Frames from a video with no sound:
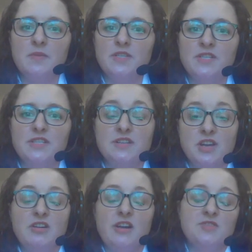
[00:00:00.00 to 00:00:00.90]
which is to
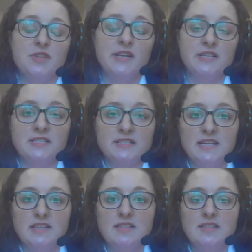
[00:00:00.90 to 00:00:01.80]
cure age-related
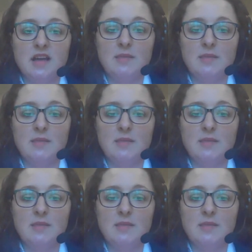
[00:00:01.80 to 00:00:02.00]
disease,